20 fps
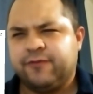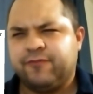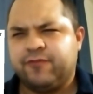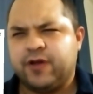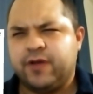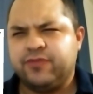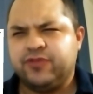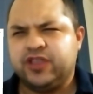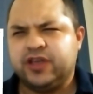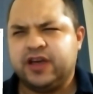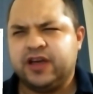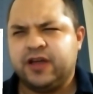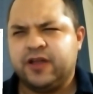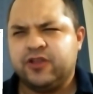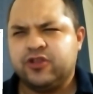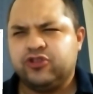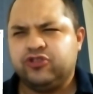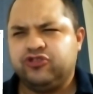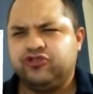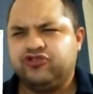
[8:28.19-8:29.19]
From
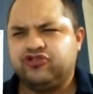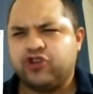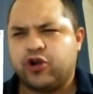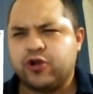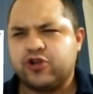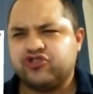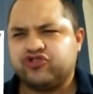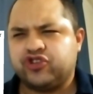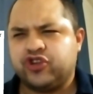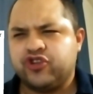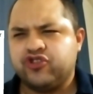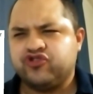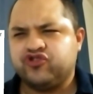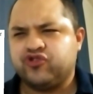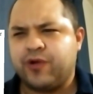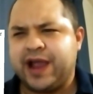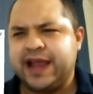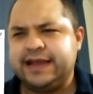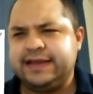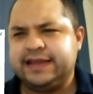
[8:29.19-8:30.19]
the dirt,
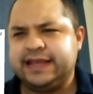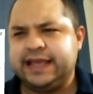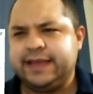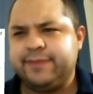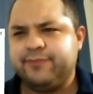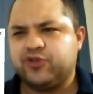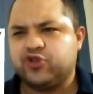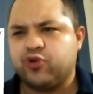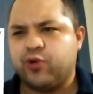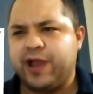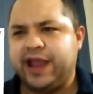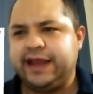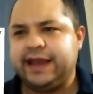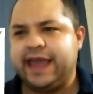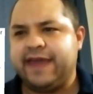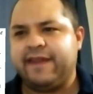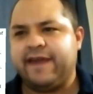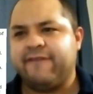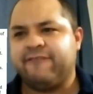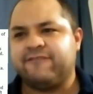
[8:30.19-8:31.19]
Tridine
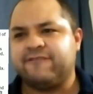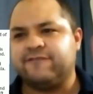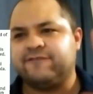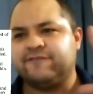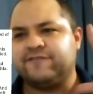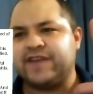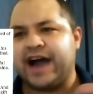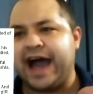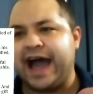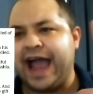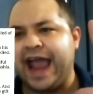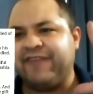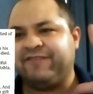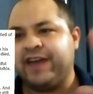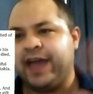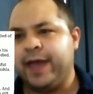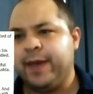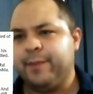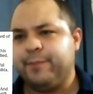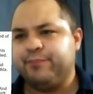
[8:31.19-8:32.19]
created
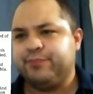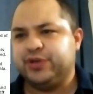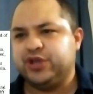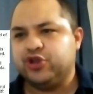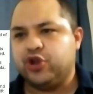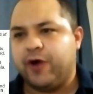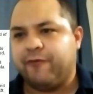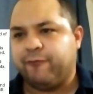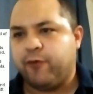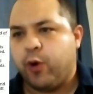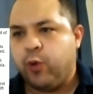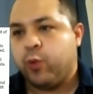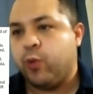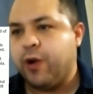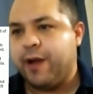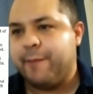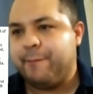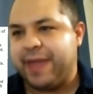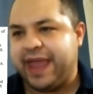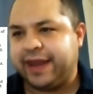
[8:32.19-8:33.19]
5 beautiful
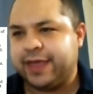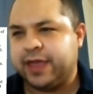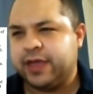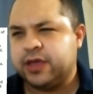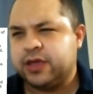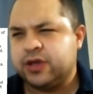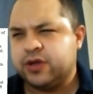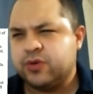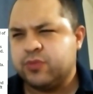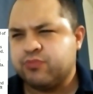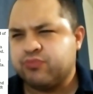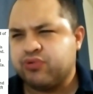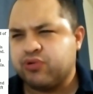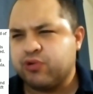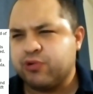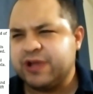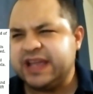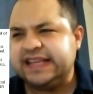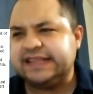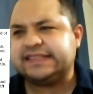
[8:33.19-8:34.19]
women:
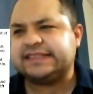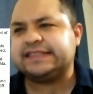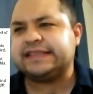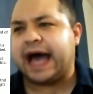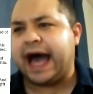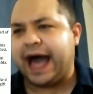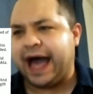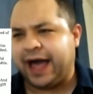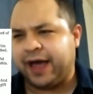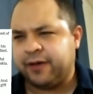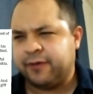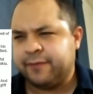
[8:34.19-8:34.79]
Prisa,